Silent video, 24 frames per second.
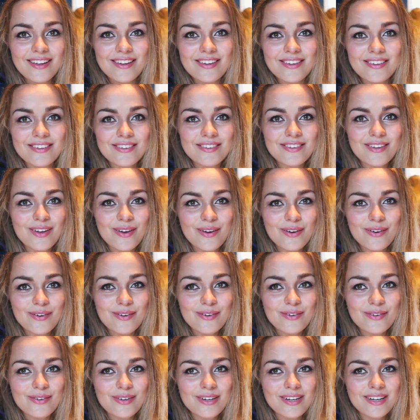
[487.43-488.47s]

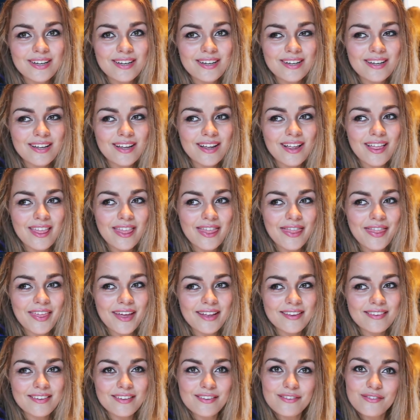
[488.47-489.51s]
so
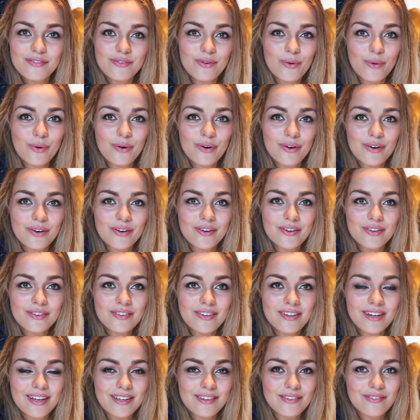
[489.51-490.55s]
that's it for
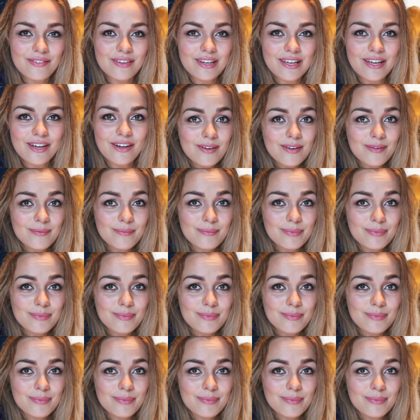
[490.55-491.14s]
today's video.